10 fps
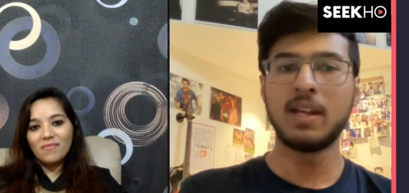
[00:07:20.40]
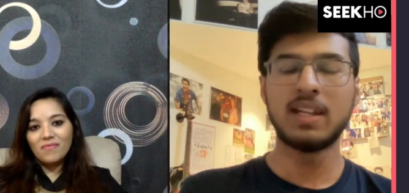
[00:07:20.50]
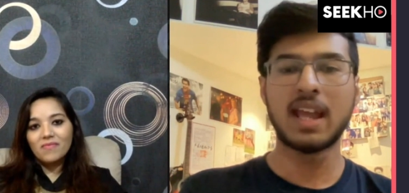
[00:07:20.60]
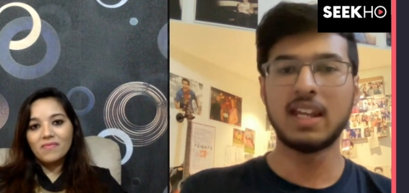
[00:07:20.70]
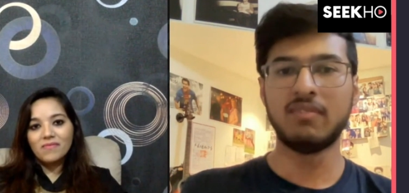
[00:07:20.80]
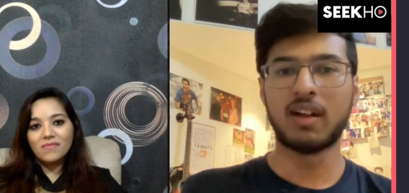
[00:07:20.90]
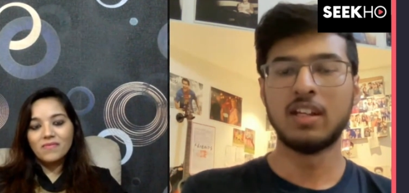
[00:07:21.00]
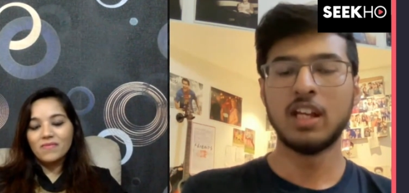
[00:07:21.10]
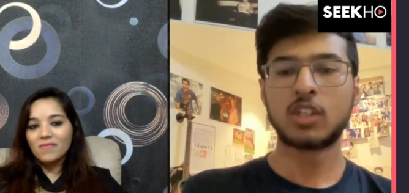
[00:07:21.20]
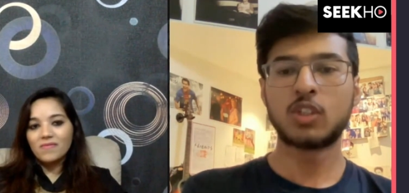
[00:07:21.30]
Speaker 1: be it
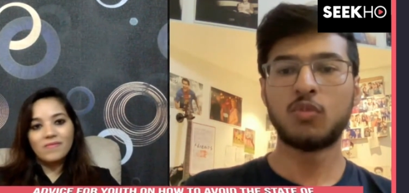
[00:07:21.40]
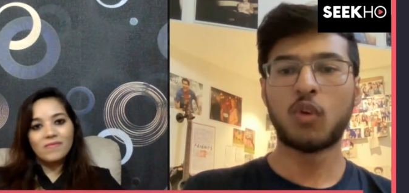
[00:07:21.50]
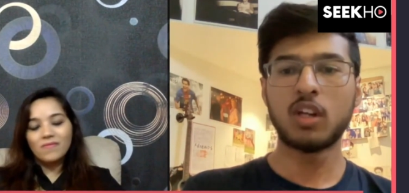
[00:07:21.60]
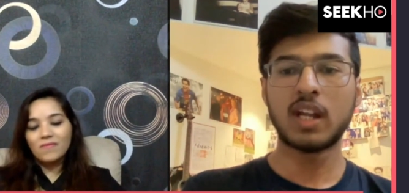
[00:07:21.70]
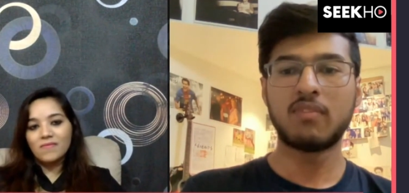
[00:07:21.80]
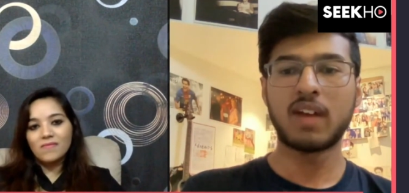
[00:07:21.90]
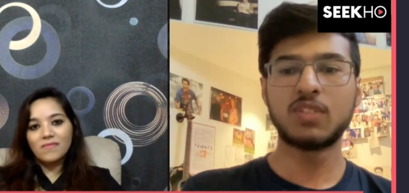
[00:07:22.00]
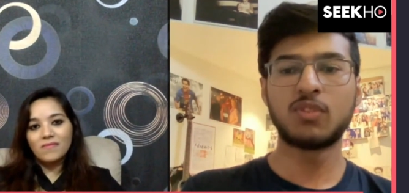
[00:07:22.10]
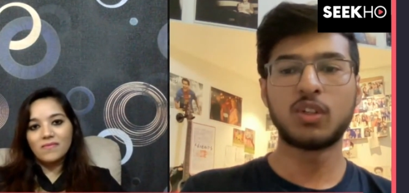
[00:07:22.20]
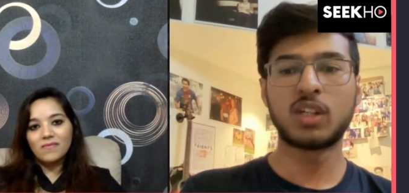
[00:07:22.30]
anyone so what hmm.
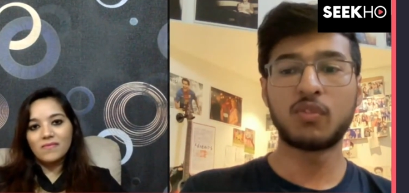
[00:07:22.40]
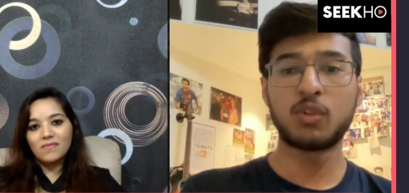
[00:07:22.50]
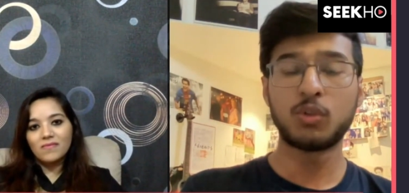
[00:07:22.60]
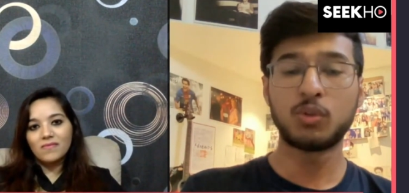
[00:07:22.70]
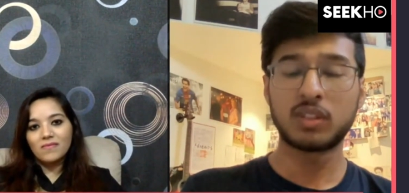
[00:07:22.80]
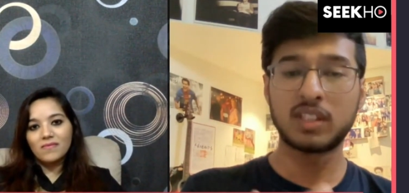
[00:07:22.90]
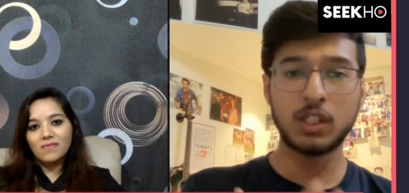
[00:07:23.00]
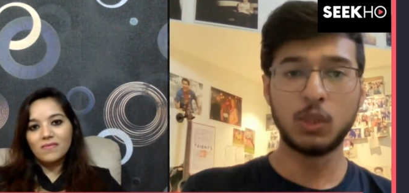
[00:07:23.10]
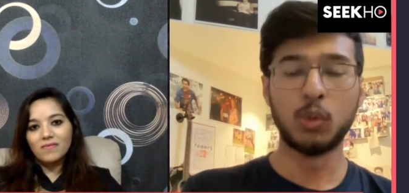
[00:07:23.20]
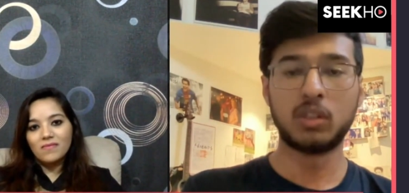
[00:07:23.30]
advice would you give to the
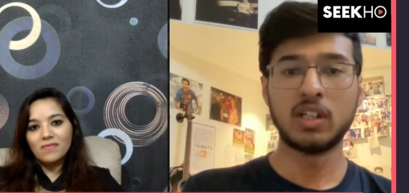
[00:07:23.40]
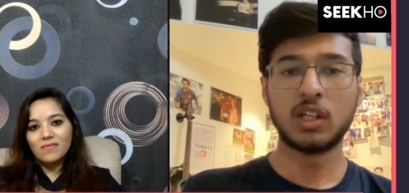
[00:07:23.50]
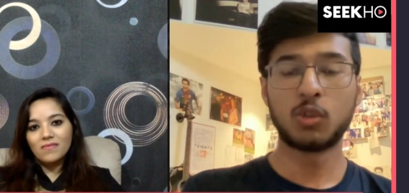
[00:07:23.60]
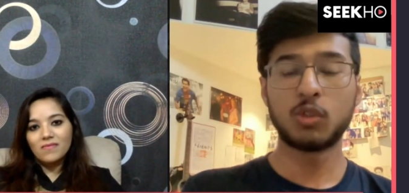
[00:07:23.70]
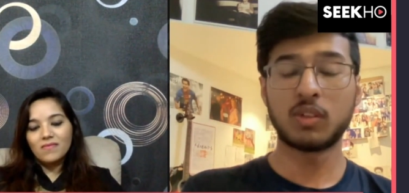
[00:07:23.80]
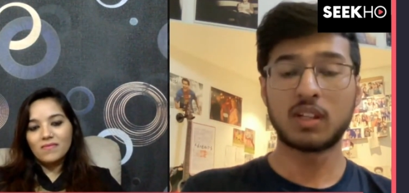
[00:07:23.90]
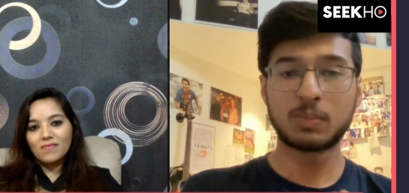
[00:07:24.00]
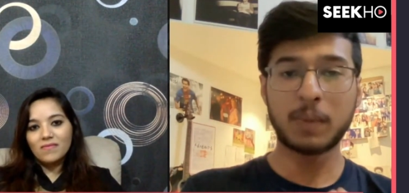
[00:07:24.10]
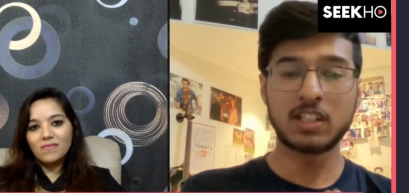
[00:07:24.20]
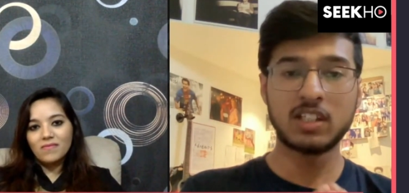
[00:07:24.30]
youth to
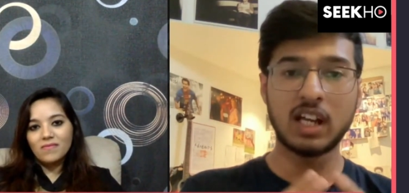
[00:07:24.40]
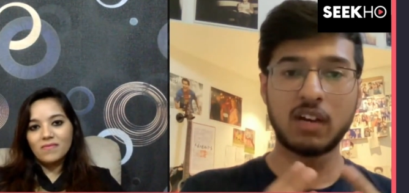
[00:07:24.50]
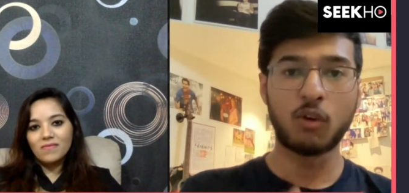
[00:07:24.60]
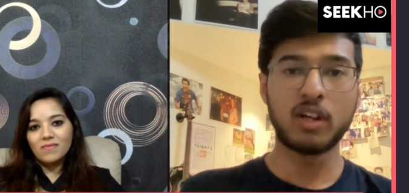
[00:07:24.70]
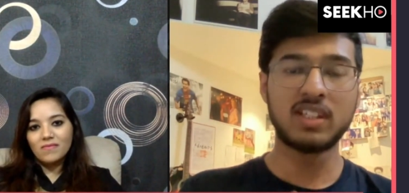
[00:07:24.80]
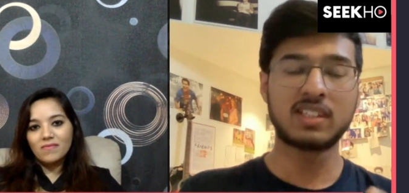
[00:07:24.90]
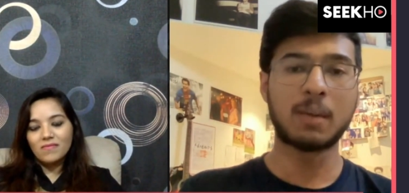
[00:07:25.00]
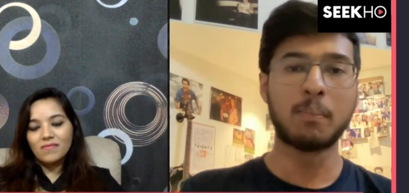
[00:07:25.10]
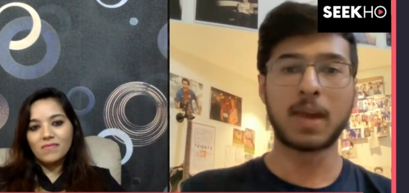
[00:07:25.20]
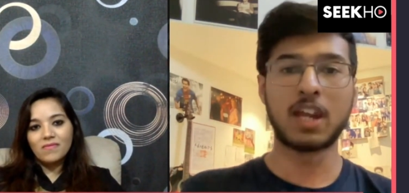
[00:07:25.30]
especially avoid this
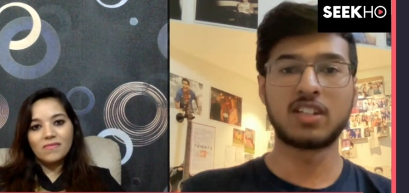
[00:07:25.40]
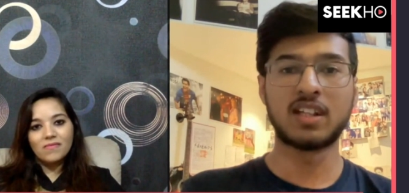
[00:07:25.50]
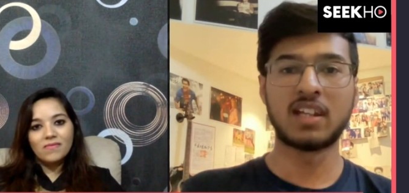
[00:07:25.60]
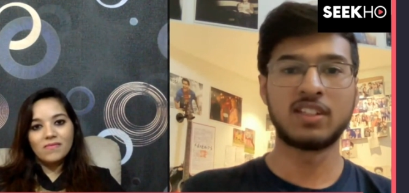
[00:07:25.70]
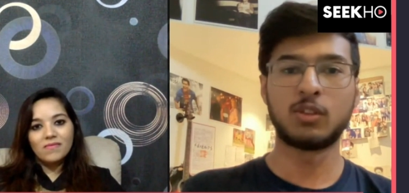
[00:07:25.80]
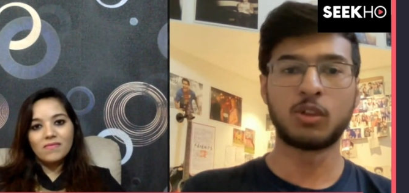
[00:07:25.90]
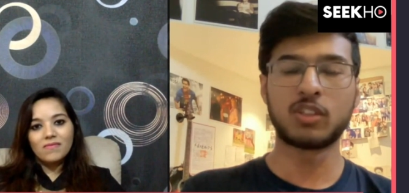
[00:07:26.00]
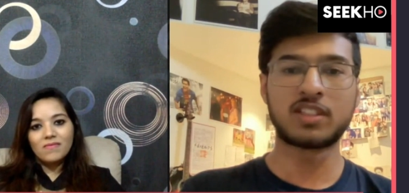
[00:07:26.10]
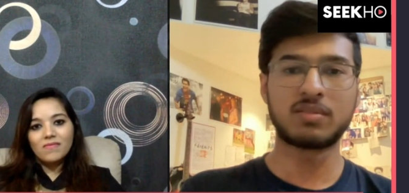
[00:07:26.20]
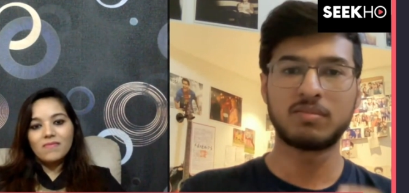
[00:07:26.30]
comparison and you
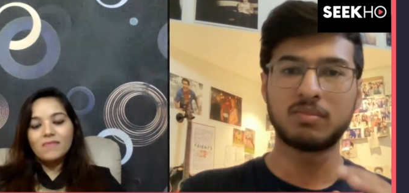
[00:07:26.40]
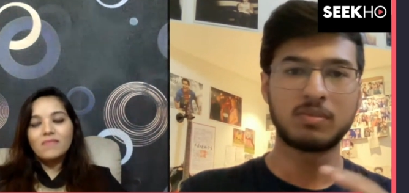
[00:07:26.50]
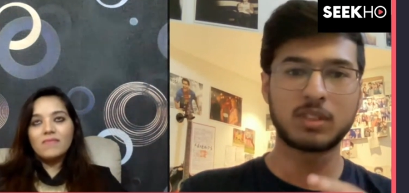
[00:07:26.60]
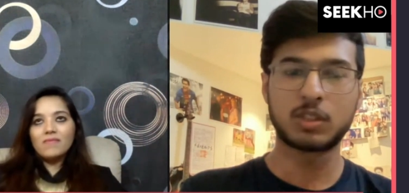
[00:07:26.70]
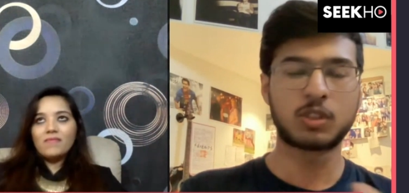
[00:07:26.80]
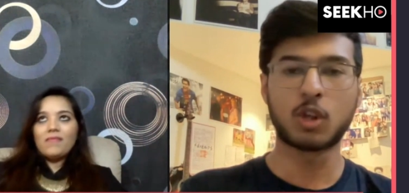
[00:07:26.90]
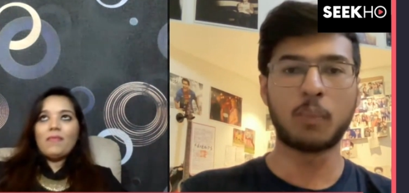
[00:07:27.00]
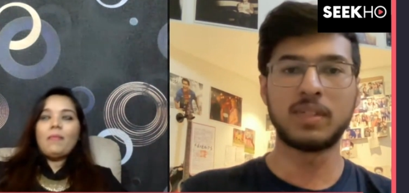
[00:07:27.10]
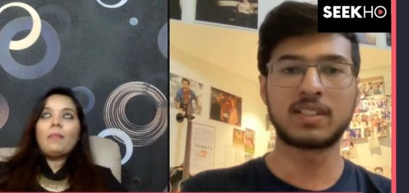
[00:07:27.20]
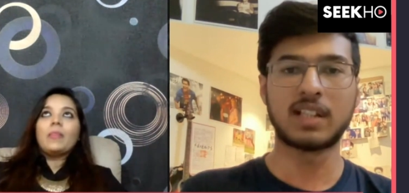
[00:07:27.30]
know just
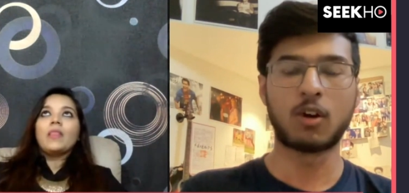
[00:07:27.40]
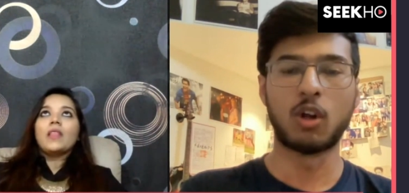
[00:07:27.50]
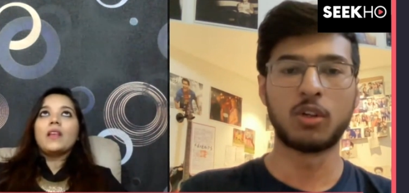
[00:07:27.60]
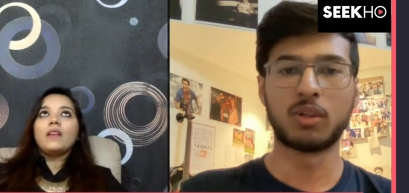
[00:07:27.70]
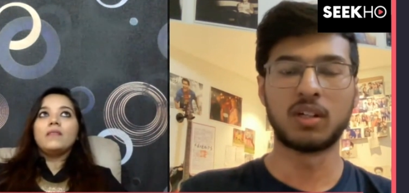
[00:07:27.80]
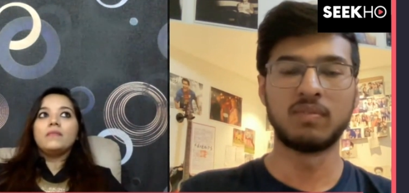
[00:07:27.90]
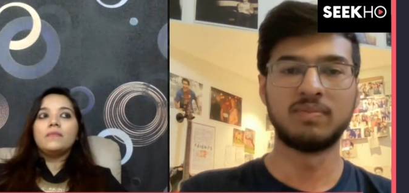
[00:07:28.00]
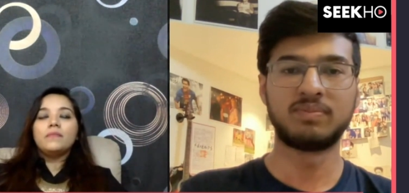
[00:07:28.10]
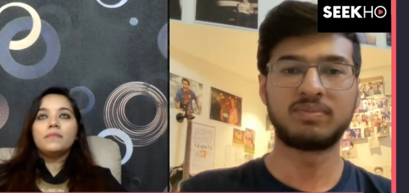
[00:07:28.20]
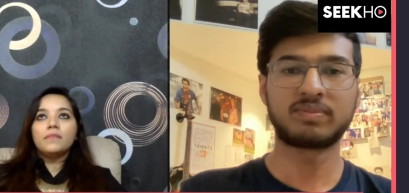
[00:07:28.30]
stop this all total?
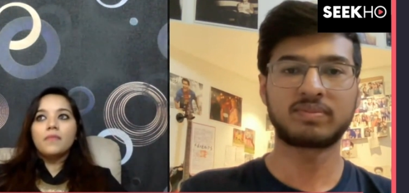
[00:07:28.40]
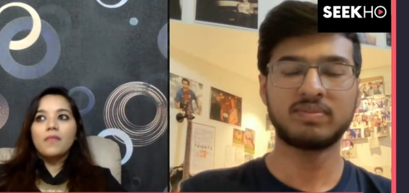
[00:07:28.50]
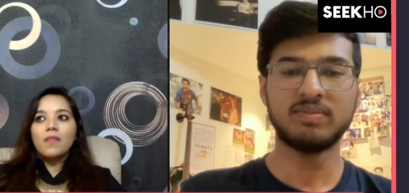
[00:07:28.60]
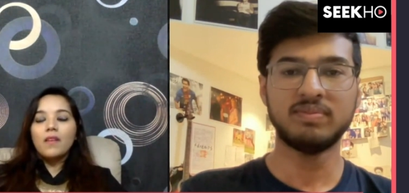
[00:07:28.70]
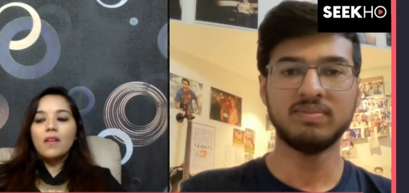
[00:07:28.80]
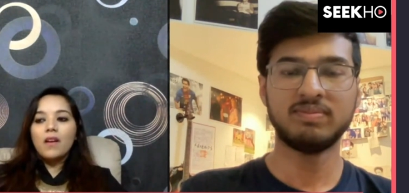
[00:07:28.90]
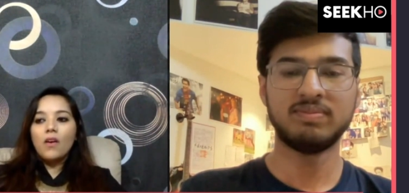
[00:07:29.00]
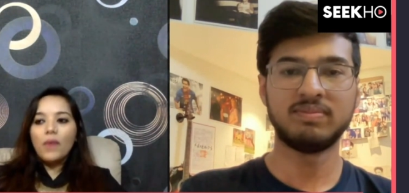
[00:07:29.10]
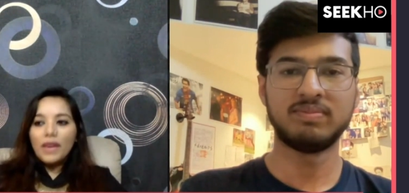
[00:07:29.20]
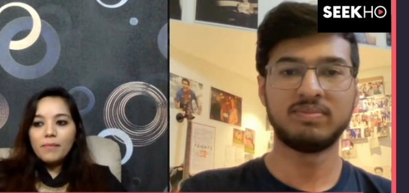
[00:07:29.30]

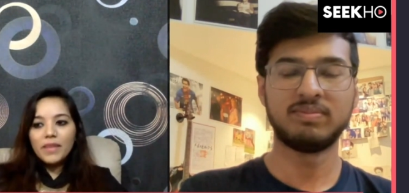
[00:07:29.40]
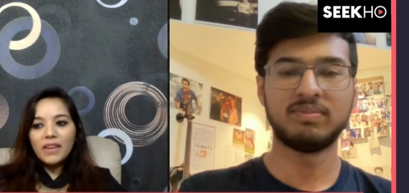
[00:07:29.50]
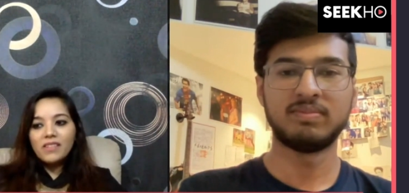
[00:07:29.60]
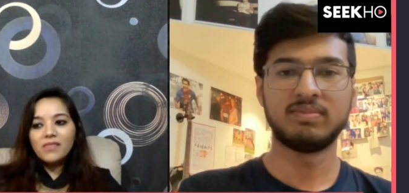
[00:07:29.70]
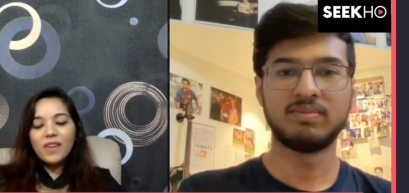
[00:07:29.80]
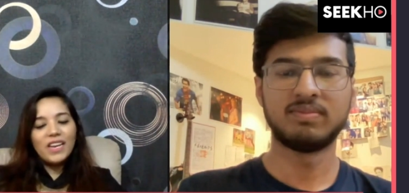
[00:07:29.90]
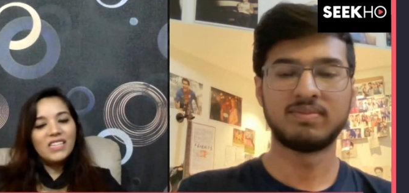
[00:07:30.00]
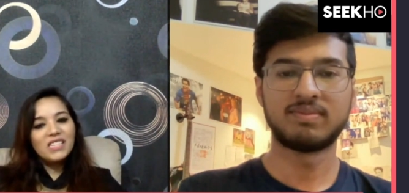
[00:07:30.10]
Speaker 2: Okay, there is a very